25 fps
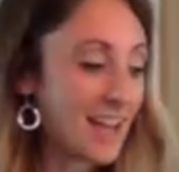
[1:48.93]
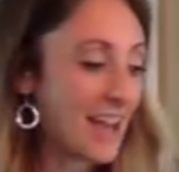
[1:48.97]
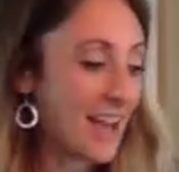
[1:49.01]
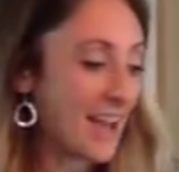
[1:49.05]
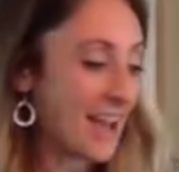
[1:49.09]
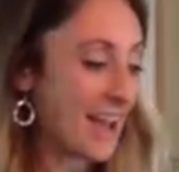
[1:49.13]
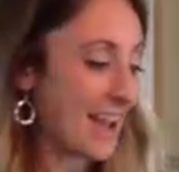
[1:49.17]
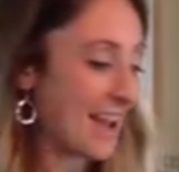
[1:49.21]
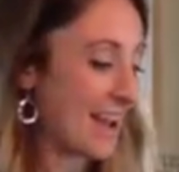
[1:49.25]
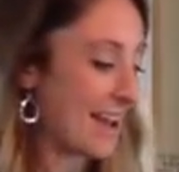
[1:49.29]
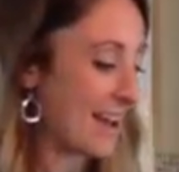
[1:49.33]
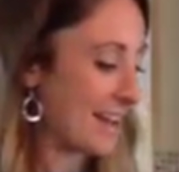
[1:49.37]

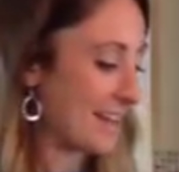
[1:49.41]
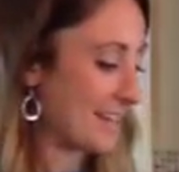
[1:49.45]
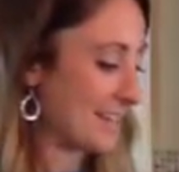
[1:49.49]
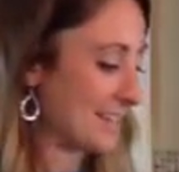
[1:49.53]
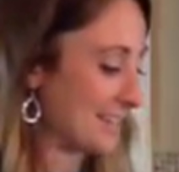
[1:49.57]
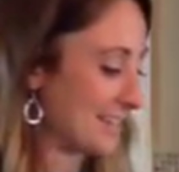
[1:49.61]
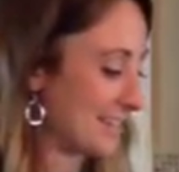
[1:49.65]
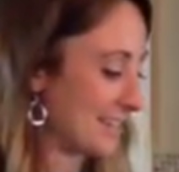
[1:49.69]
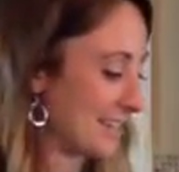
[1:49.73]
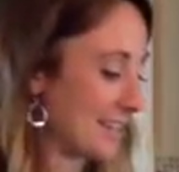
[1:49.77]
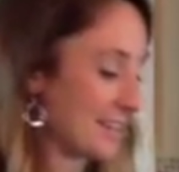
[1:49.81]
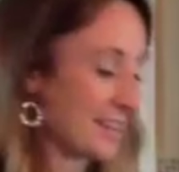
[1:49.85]

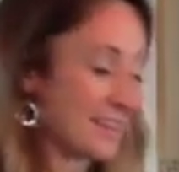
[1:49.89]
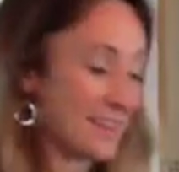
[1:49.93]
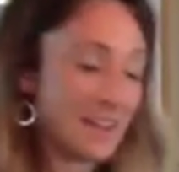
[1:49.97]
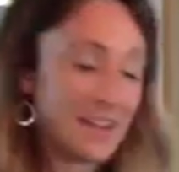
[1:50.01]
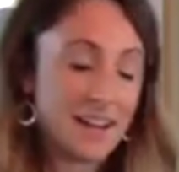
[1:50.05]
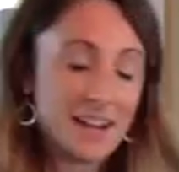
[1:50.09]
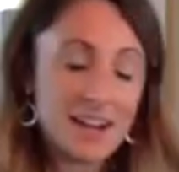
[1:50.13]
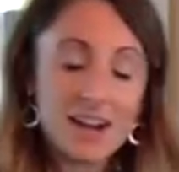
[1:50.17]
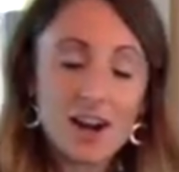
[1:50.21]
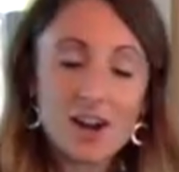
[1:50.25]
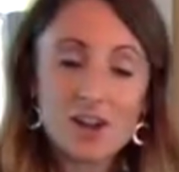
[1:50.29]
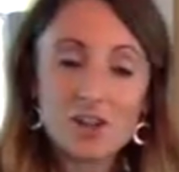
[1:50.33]
and
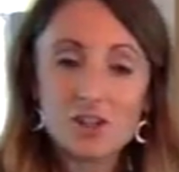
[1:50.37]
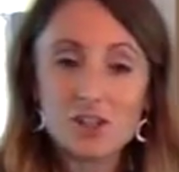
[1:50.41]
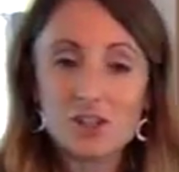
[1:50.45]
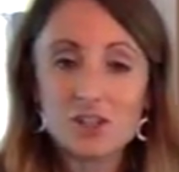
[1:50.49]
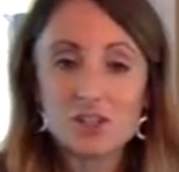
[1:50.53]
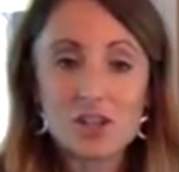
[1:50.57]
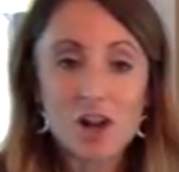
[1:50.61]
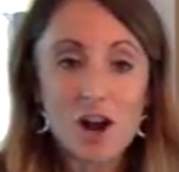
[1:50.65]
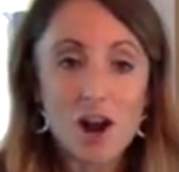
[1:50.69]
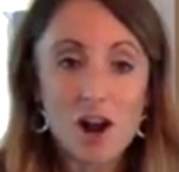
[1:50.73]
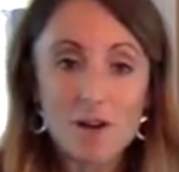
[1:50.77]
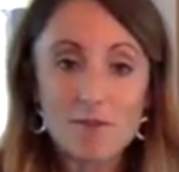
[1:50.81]
they
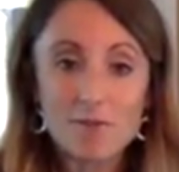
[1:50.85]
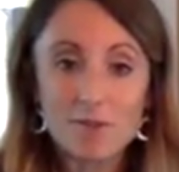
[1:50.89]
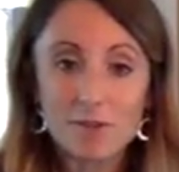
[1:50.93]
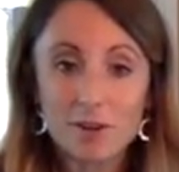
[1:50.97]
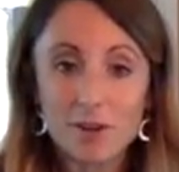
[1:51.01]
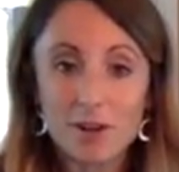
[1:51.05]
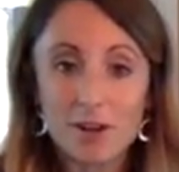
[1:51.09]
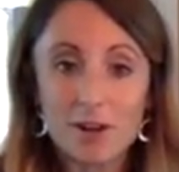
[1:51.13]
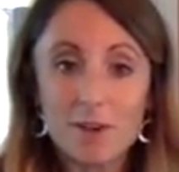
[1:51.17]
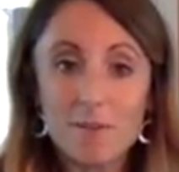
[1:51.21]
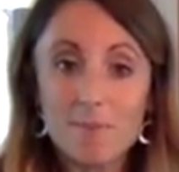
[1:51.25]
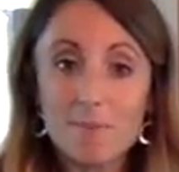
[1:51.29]
just
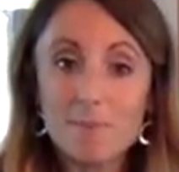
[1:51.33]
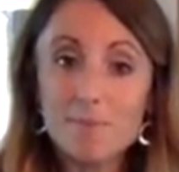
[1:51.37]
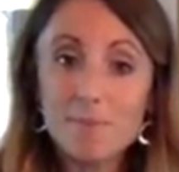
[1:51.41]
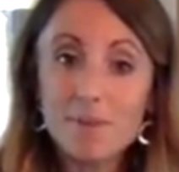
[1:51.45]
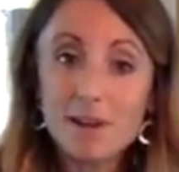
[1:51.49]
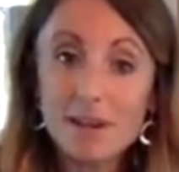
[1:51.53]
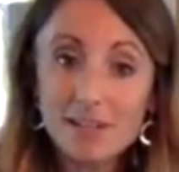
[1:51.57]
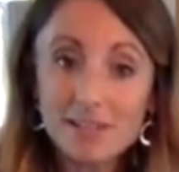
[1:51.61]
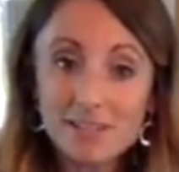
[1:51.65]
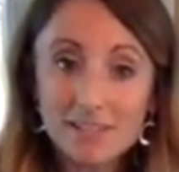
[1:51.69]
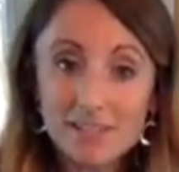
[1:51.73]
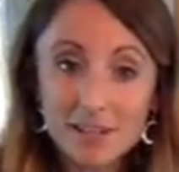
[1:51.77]
offer an
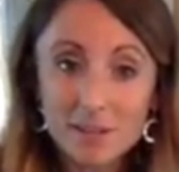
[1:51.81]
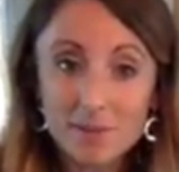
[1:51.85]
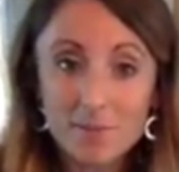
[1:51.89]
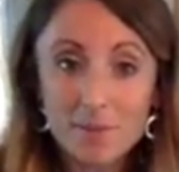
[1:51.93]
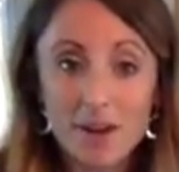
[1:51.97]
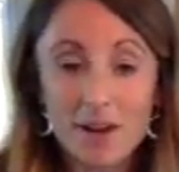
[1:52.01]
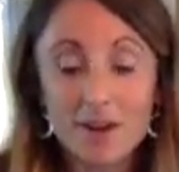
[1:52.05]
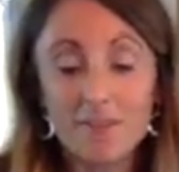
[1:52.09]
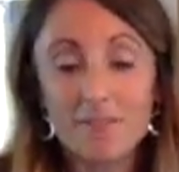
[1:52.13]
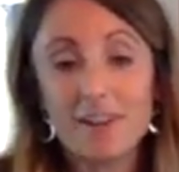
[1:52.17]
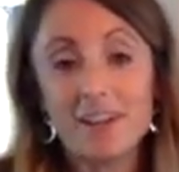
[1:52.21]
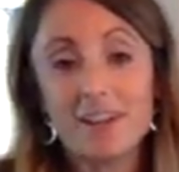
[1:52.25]
amazing
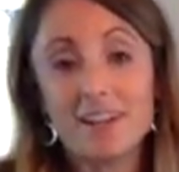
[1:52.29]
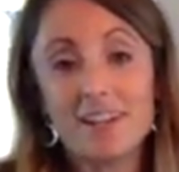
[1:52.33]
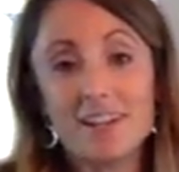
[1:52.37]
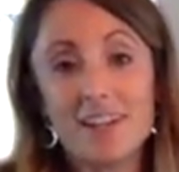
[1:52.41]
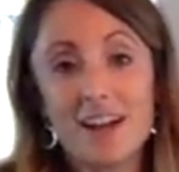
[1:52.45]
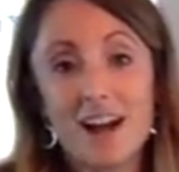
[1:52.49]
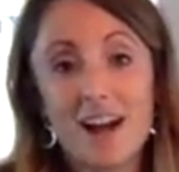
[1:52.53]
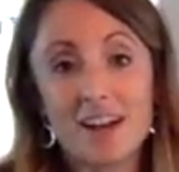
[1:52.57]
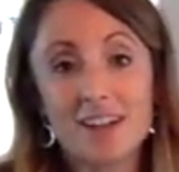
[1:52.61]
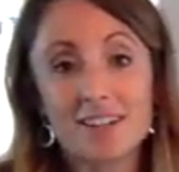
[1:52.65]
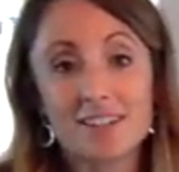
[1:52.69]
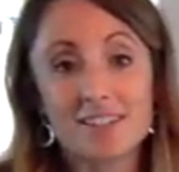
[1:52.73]
amount of
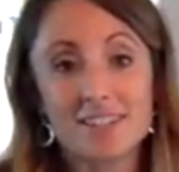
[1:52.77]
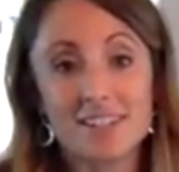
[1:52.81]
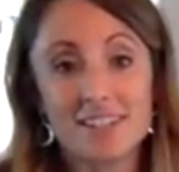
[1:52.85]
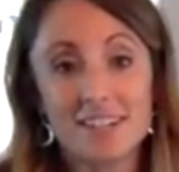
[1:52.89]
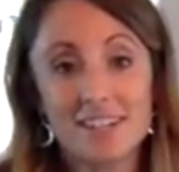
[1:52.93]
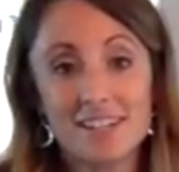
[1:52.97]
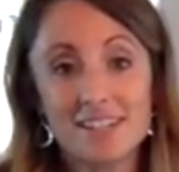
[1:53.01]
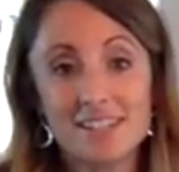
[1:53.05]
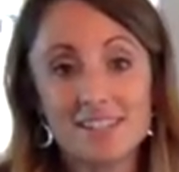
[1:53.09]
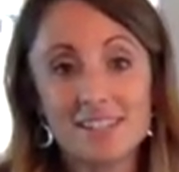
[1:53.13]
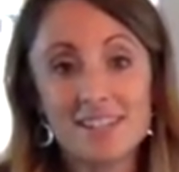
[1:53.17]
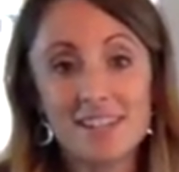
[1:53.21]

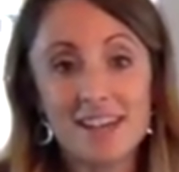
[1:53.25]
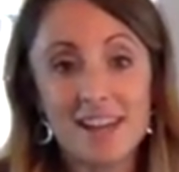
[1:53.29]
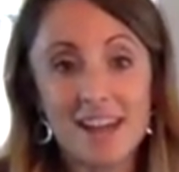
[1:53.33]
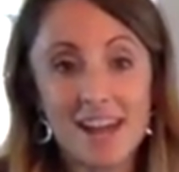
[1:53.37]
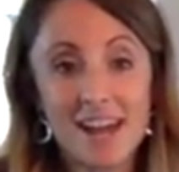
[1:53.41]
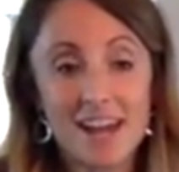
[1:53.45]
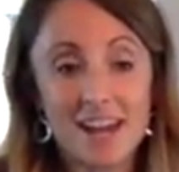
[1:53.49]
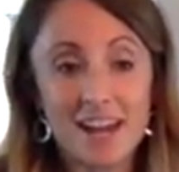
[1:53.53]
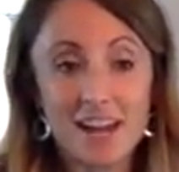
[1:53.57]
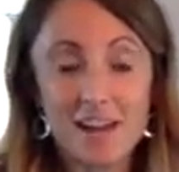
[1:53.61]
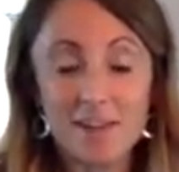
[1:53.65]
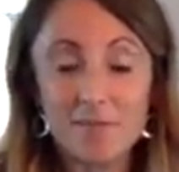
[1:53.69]
antioxidants
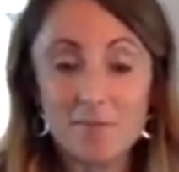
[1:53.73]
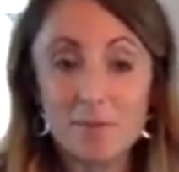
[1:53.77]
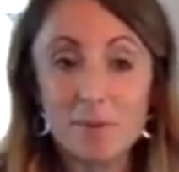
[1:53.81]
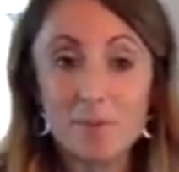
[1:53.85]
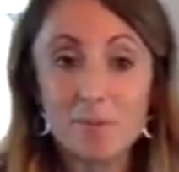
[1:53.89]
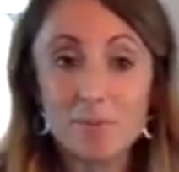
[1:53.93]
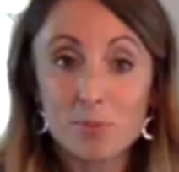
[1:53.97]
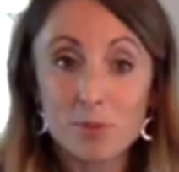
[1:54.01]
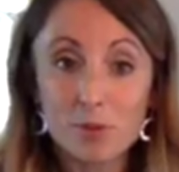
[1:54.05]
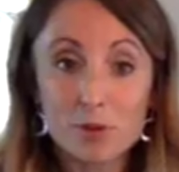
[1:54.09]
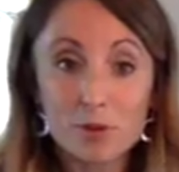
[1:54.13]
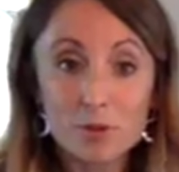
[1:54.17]
and have
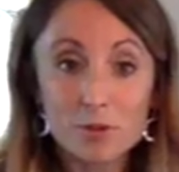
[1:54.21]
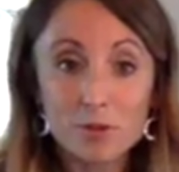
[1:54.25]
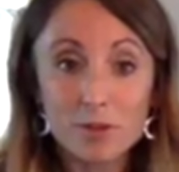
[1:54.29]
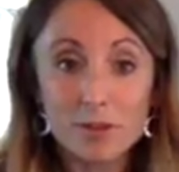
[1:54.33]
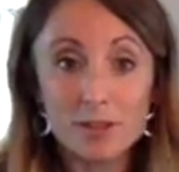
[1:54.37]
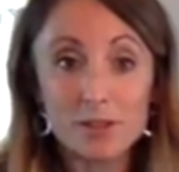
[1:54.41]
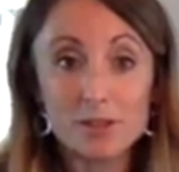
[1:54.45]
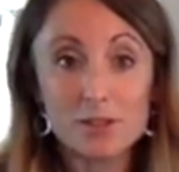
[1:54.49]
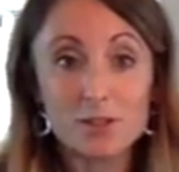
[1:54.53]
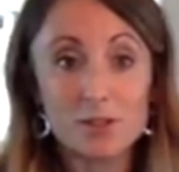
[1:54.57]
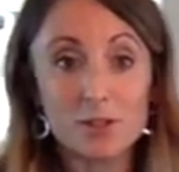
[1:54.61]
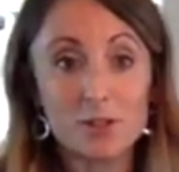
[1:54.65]
been
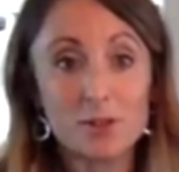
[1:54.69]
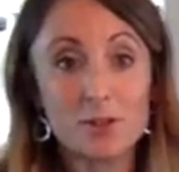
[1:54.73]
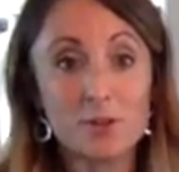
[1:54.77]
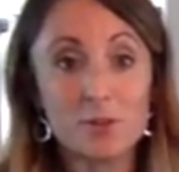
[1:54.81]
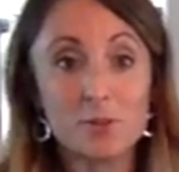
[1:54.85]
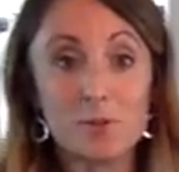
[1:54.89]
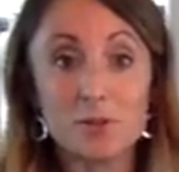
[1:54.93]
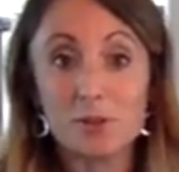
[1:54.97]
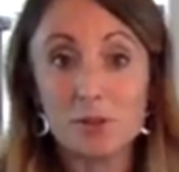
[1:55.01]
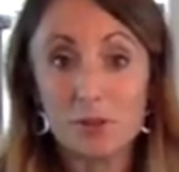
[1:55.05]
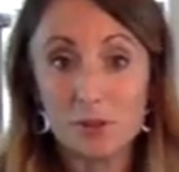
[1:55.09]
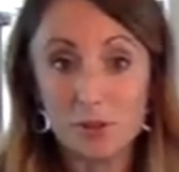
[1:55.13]
proven
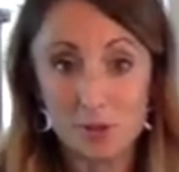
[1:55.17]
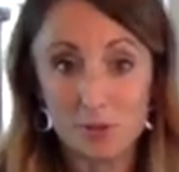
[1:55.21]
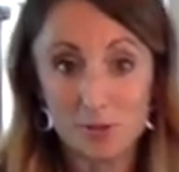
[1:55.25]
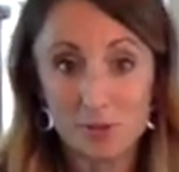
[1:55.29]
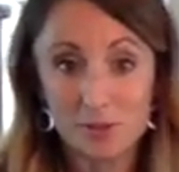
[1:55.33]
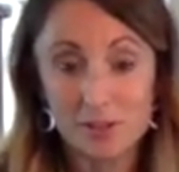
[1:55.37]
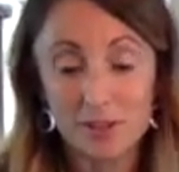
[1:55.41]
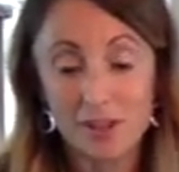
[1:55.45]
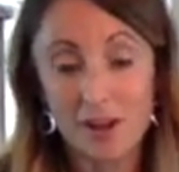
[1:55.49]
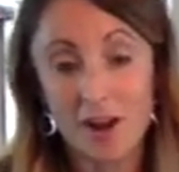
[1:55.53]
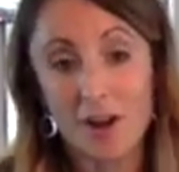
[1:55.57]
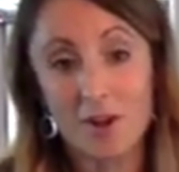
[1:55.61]
to
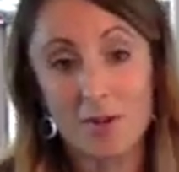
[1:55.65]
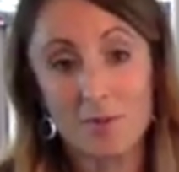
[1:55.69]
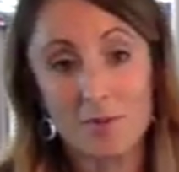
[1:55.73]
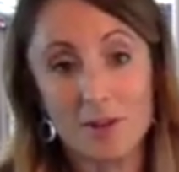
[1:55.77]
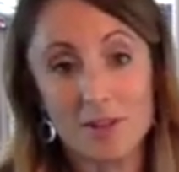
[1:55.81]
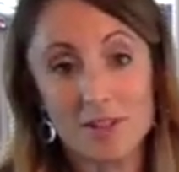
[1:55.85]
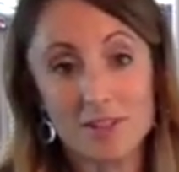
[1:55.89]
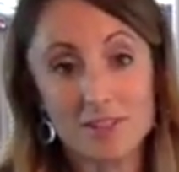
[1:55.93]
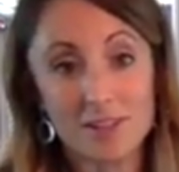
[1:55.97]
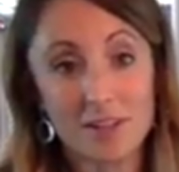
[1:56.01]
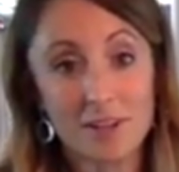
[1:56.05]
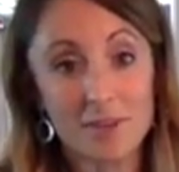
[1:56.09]
reduce our
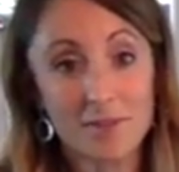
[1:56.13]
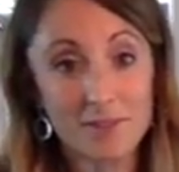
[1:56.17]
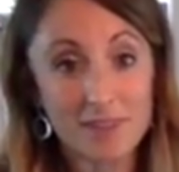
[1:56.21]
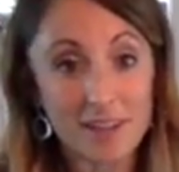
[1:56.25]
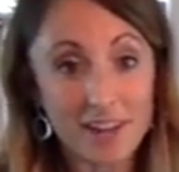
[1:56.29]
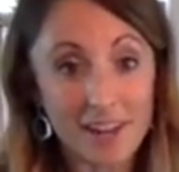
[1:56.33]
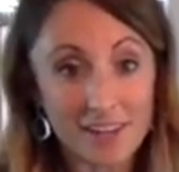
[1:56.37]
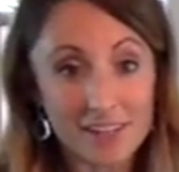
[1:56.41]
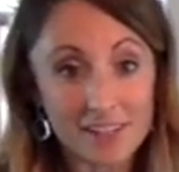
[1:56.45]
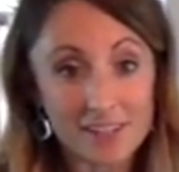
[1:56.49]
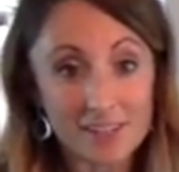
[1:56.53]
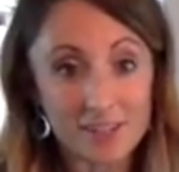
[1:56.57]
risk of
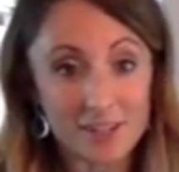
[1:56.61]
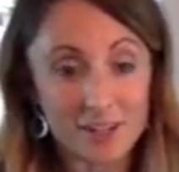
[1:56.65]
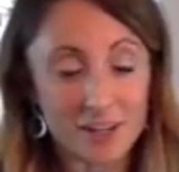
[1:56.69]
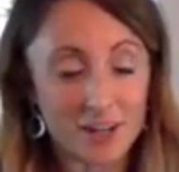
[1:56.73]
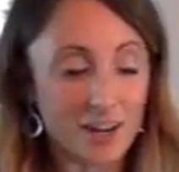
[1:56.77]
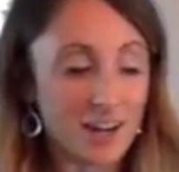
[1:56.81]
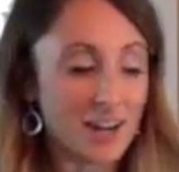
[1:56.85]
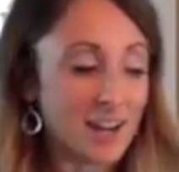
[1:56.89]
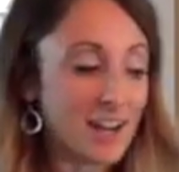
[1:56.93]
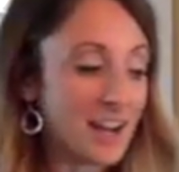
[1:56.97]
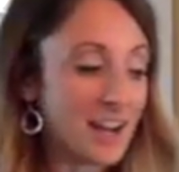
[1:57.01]
cancer